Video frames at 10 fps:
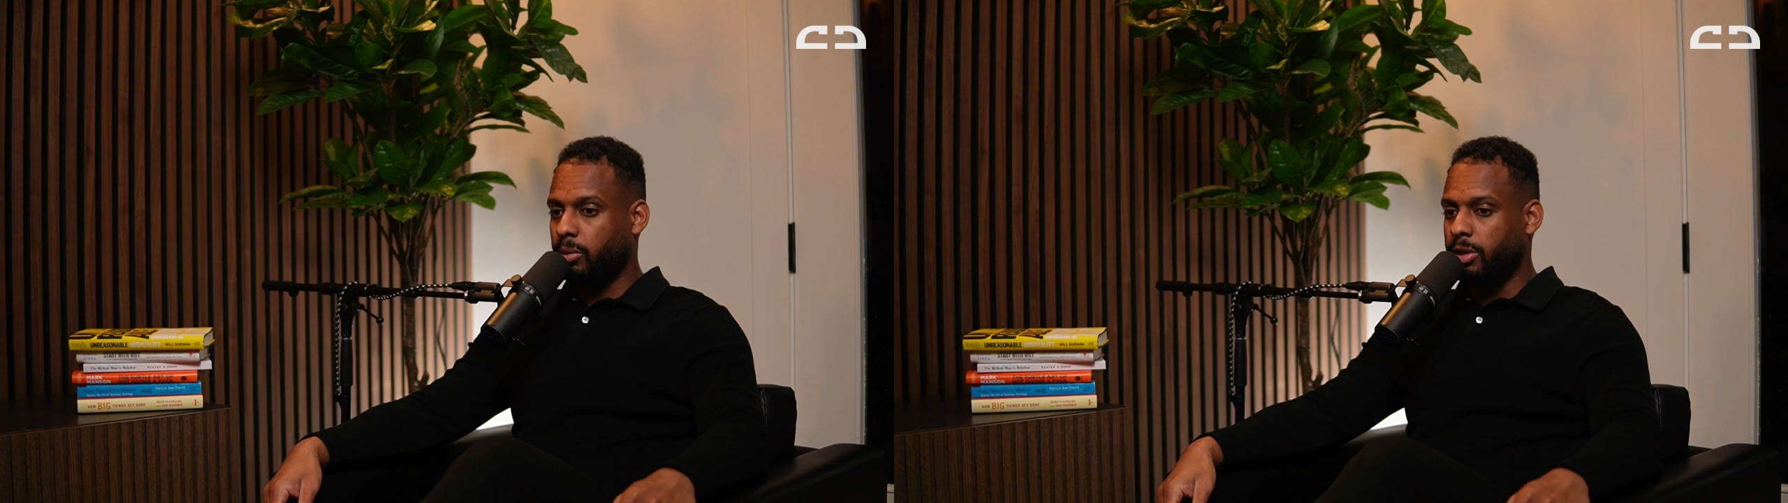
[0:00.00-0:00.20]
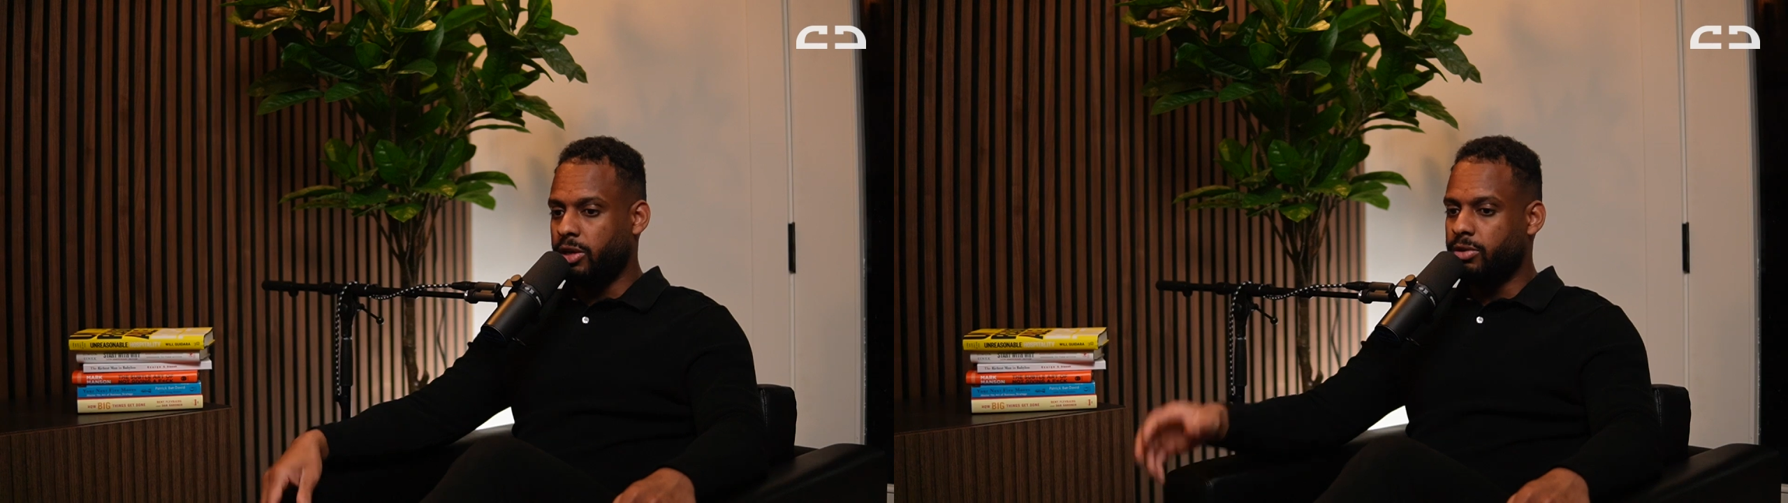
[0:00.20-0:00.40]

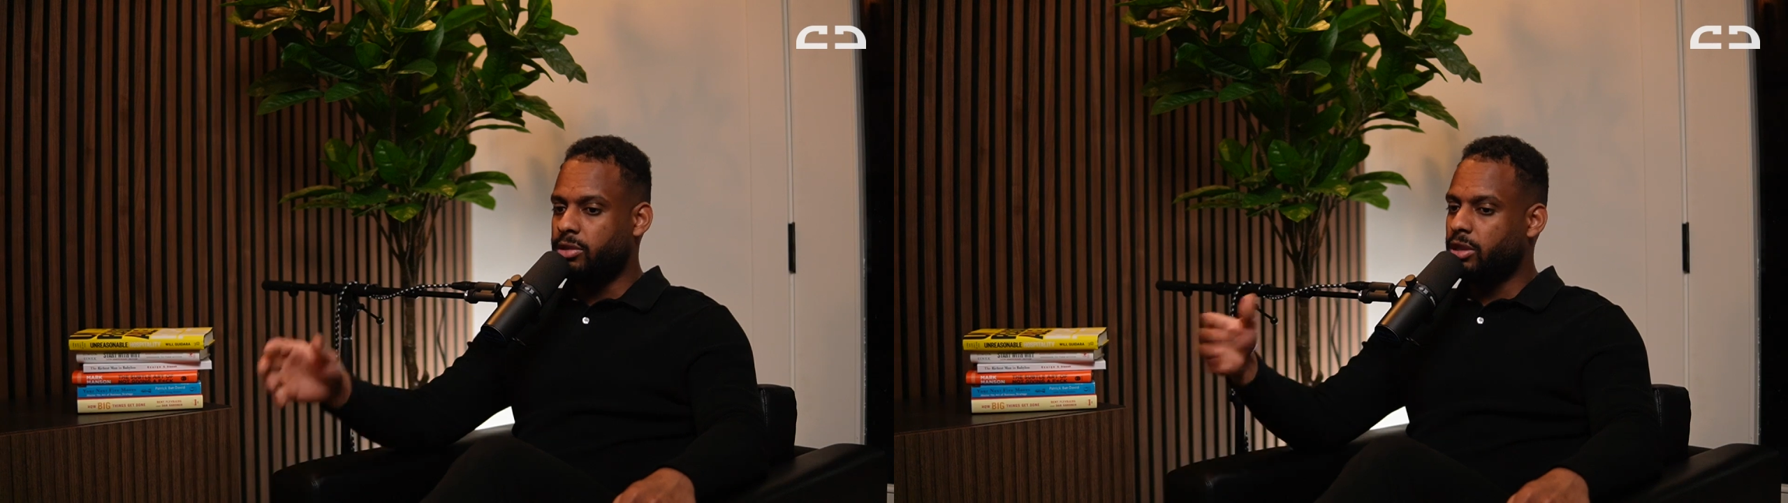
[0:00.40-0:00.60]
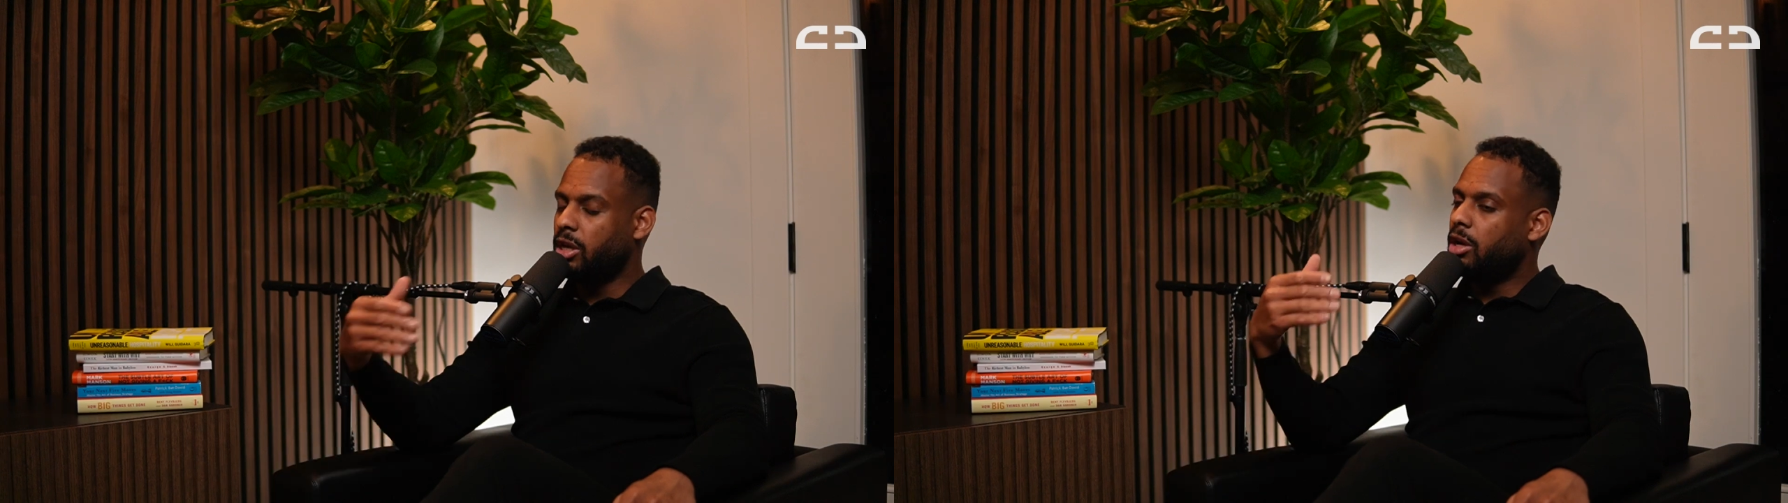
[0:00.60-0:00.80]

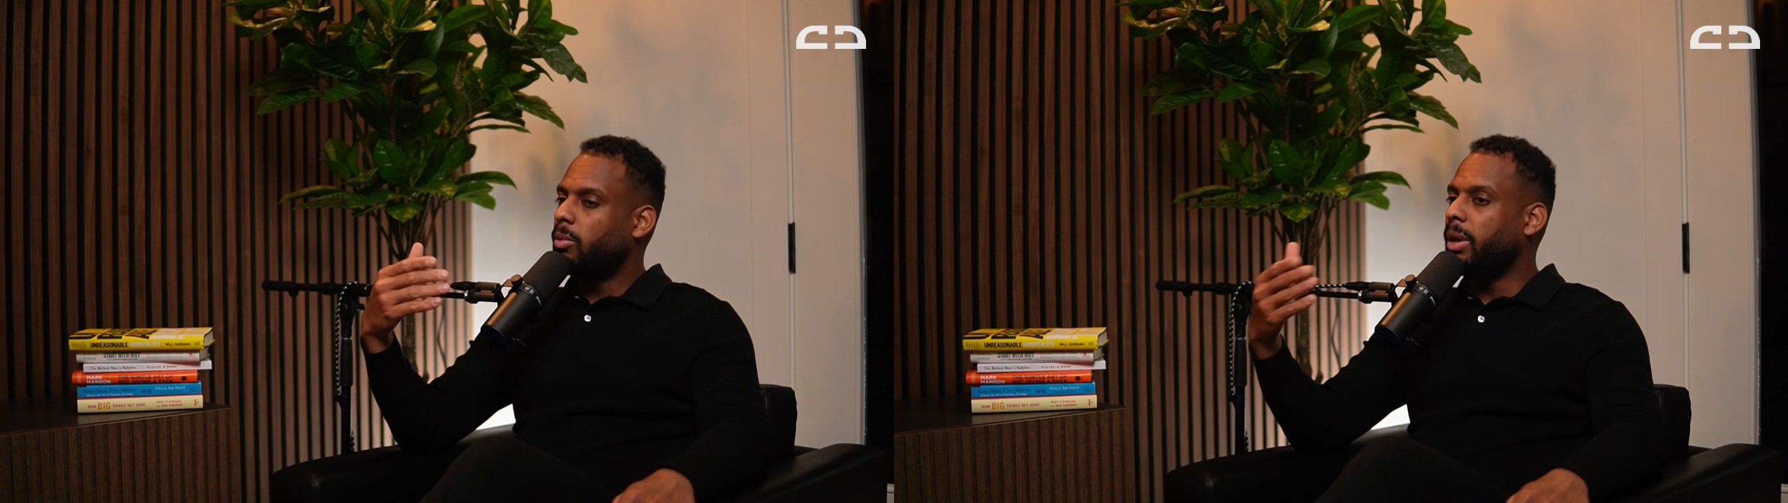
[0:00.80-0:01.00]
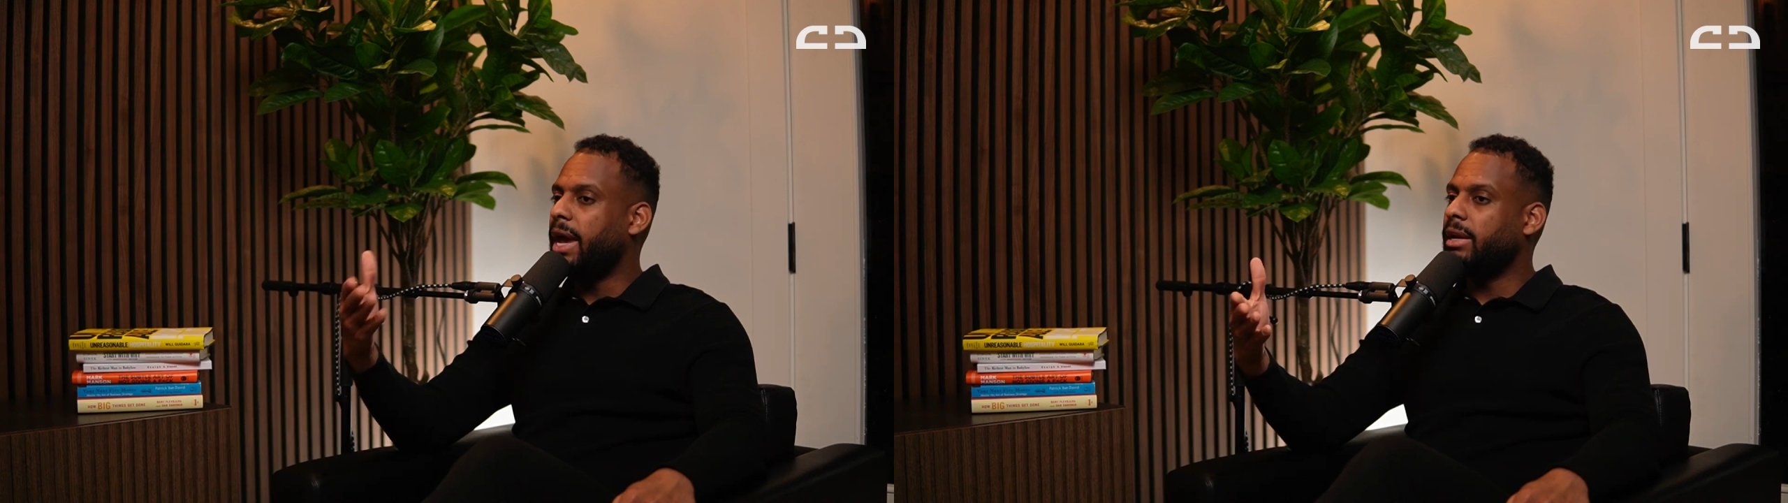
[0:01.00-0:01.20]

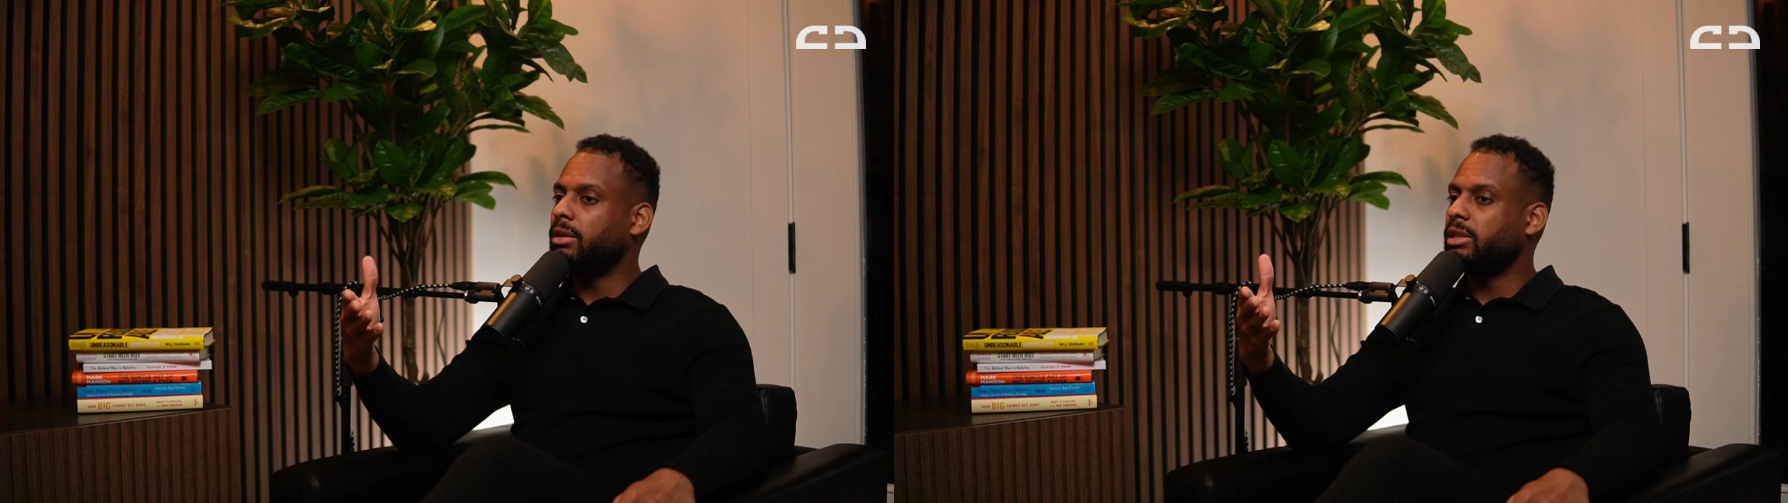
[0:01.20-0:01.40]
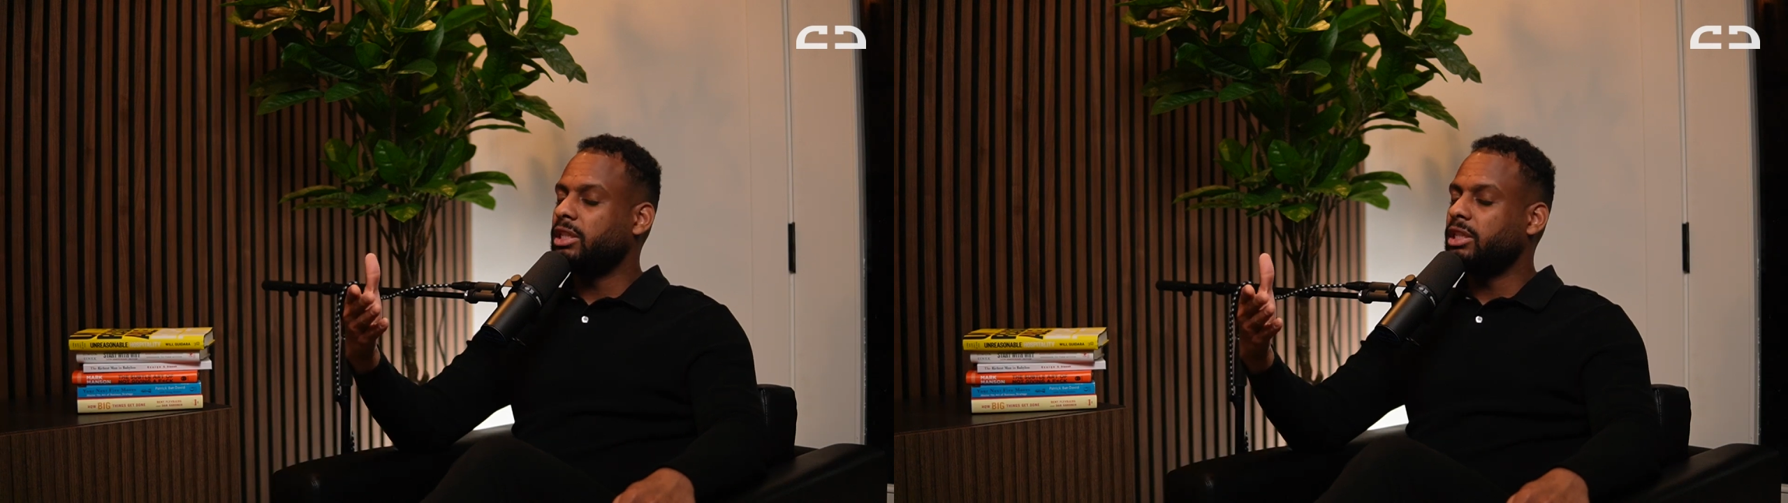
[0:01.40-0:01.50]
we handle,